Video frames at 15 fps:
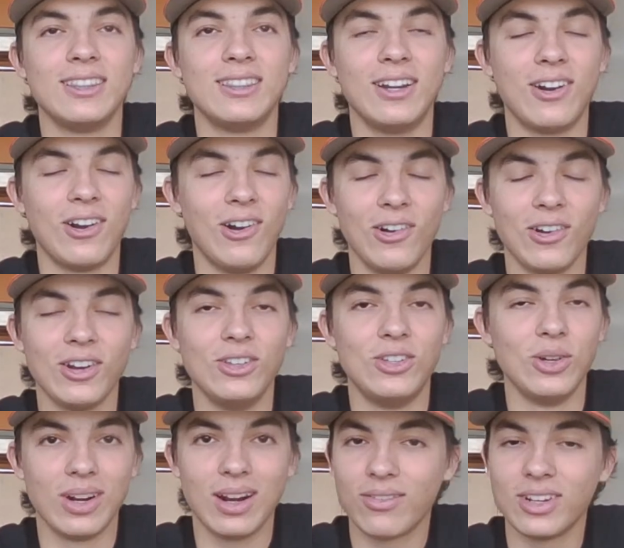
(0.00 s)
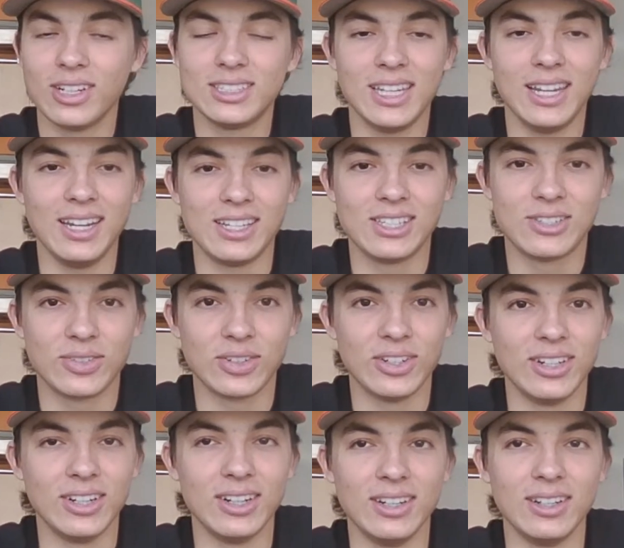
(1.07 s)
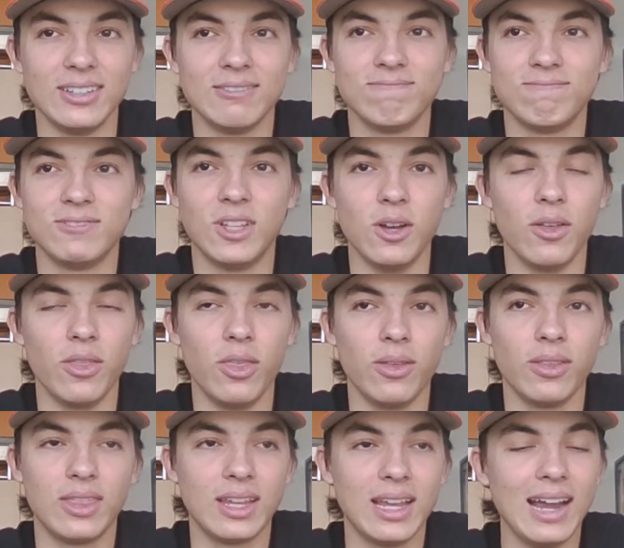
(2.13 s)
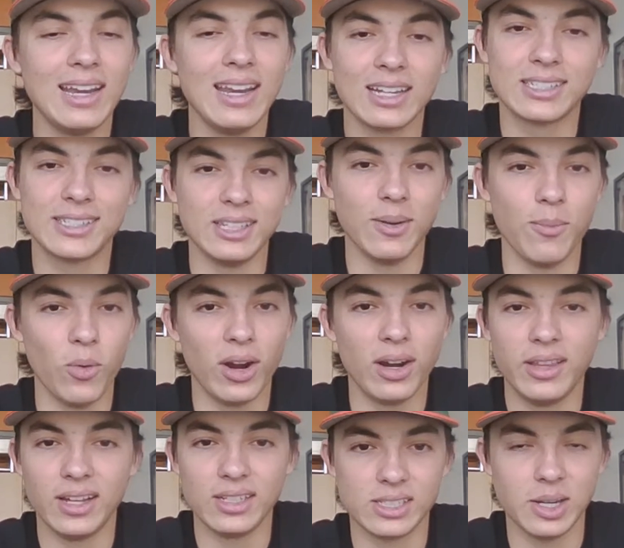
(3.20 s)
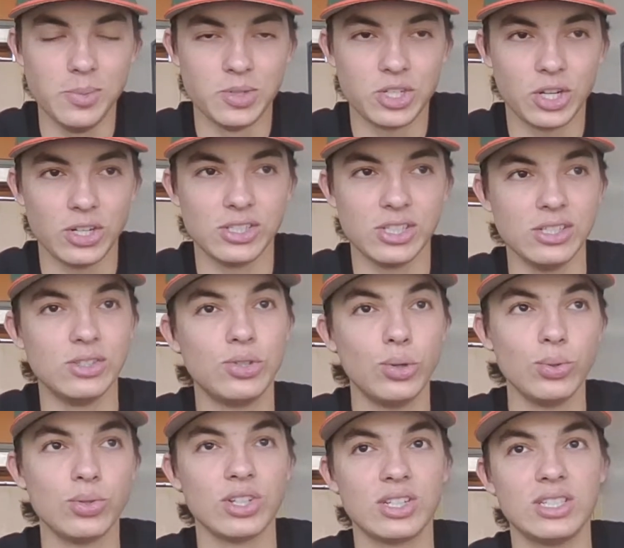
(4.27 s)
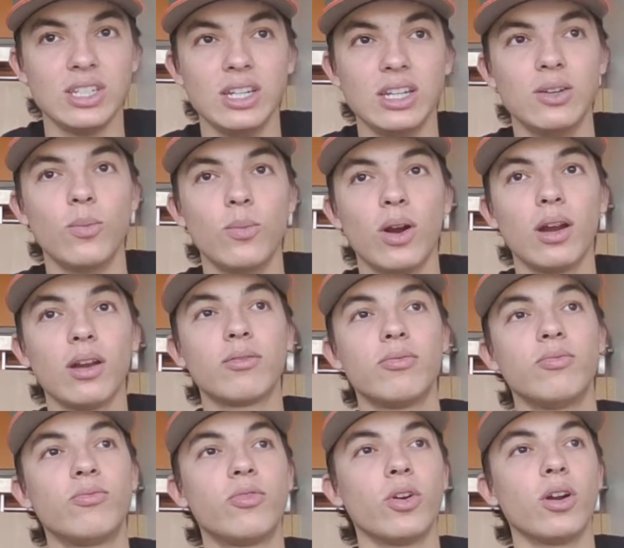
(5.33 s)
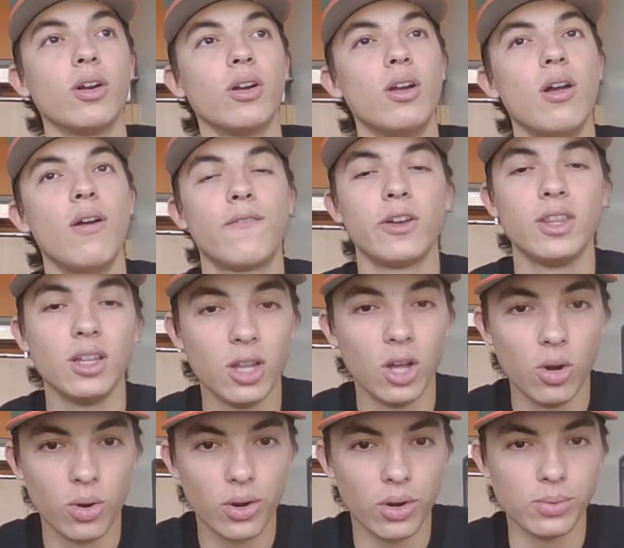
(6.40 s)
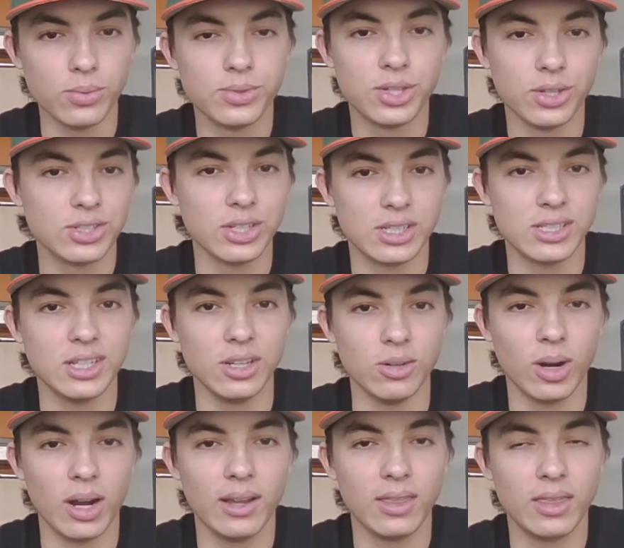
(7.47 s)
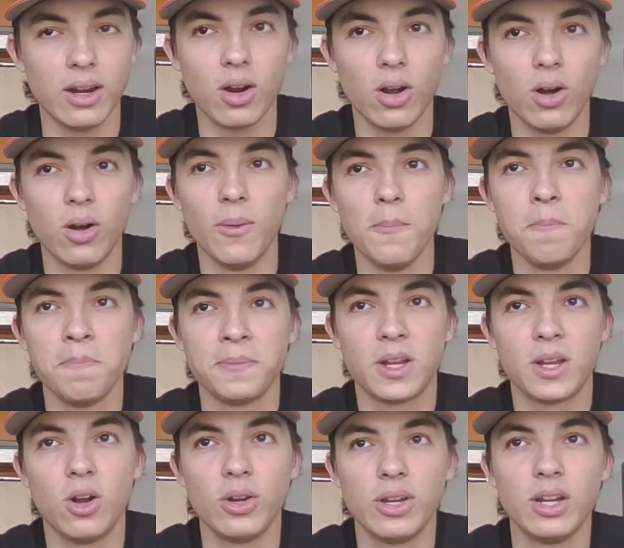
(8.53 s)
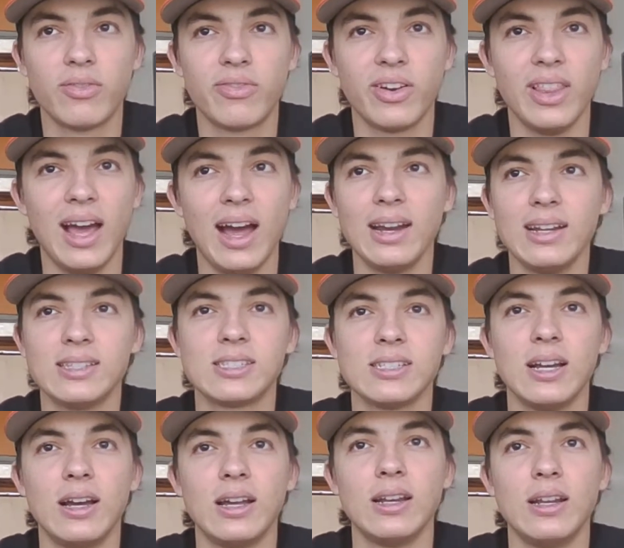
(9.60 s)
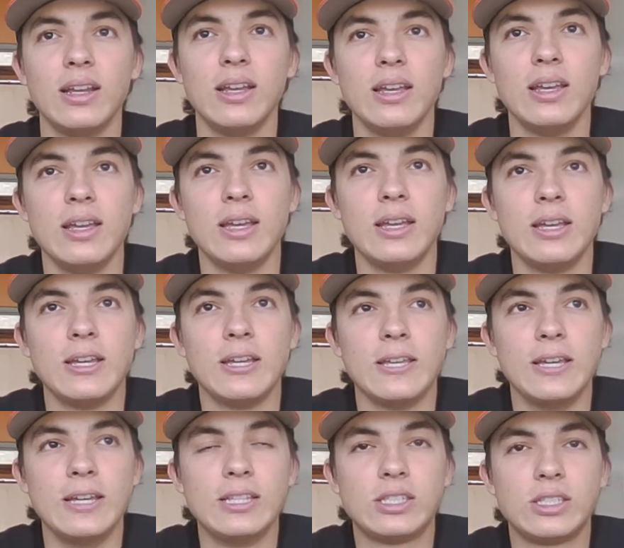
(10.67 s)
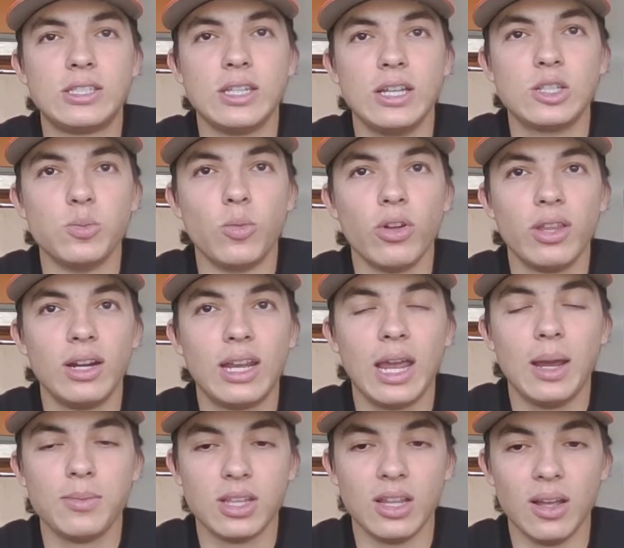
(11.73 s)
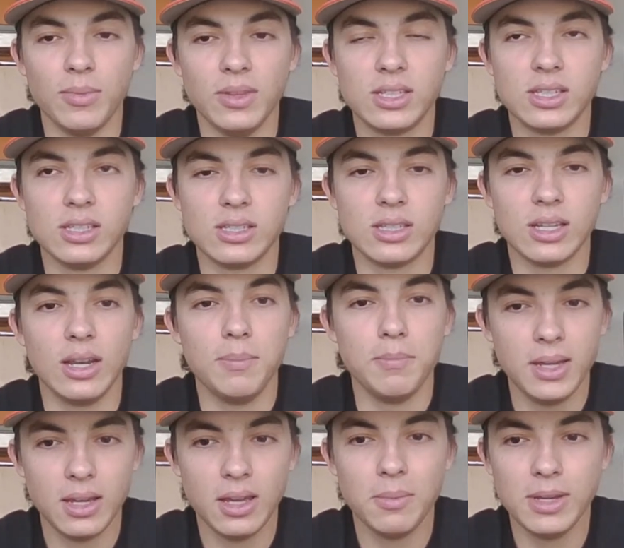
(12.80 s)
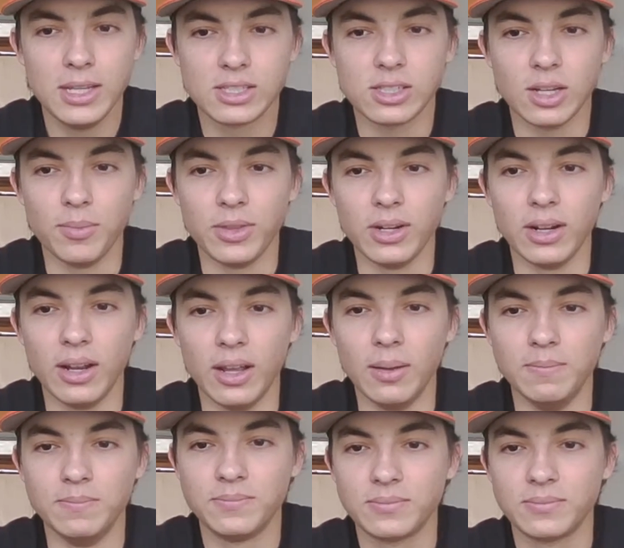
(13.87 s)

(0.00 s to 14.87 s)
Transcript: They're all going to do whatever it takes for the guy next to them wearing that same jersey to succeed, wearing for the logo to succeed, right? They're all here for that. It's not it's more than a game to them. It means something to them.